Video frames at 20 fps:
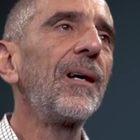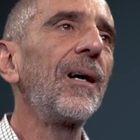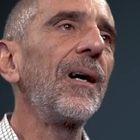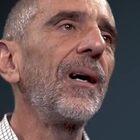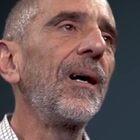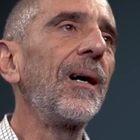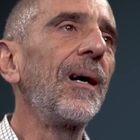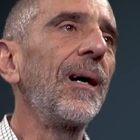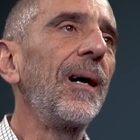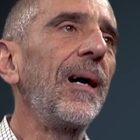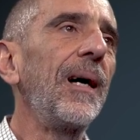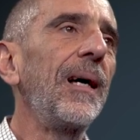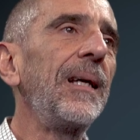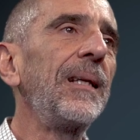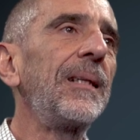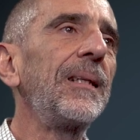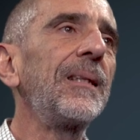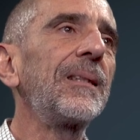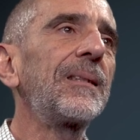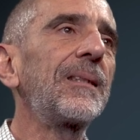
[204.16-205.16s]
Uh,
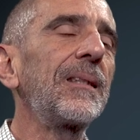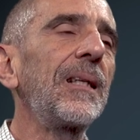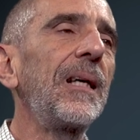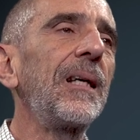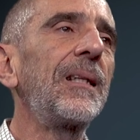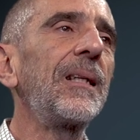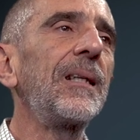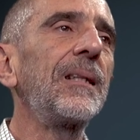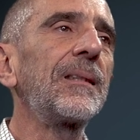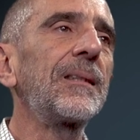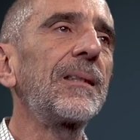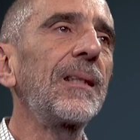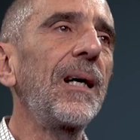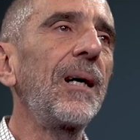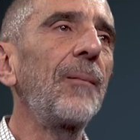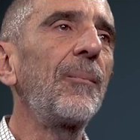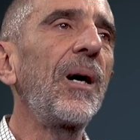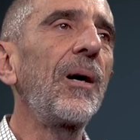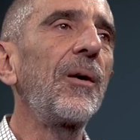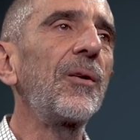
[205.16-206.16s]
it, is, it is
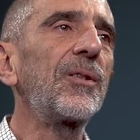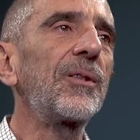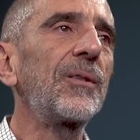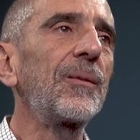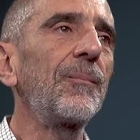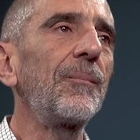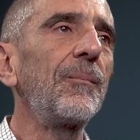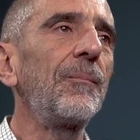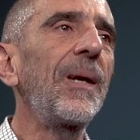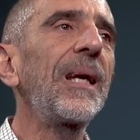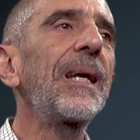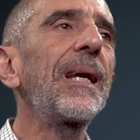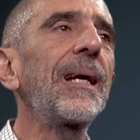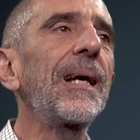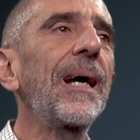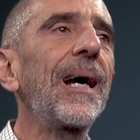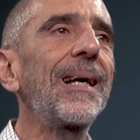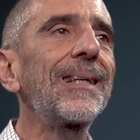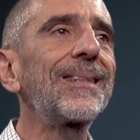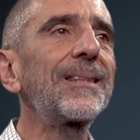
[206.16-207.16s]
about making
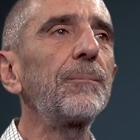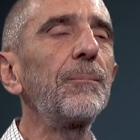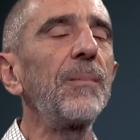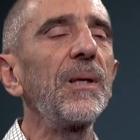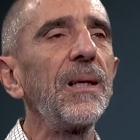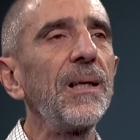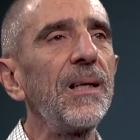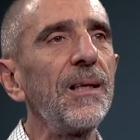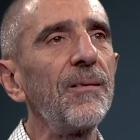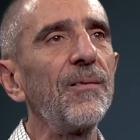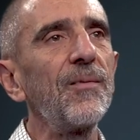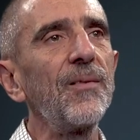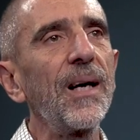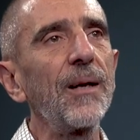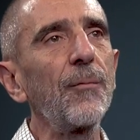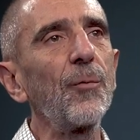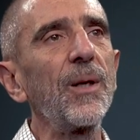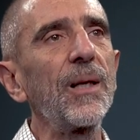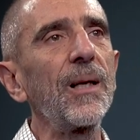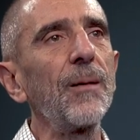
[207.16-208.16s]
us believe
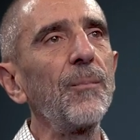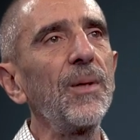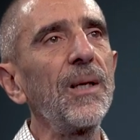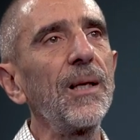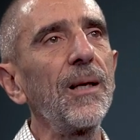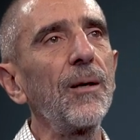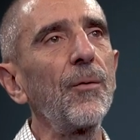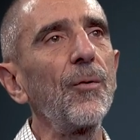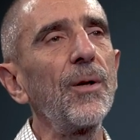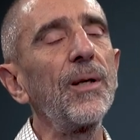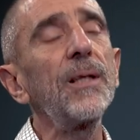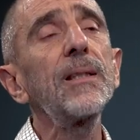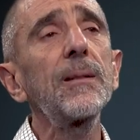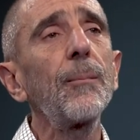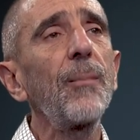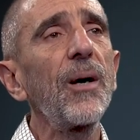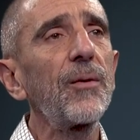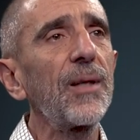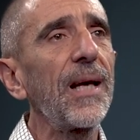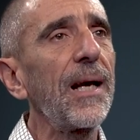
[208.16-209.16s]
that we can be equal. It's
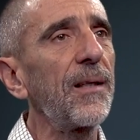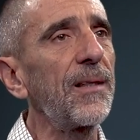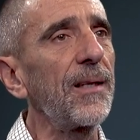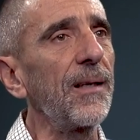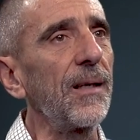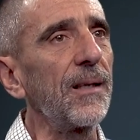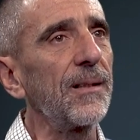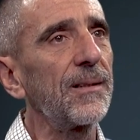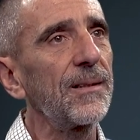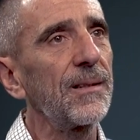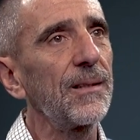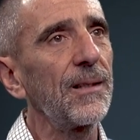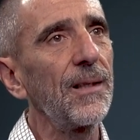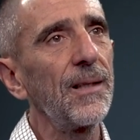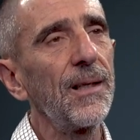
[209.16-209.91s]
about ethics.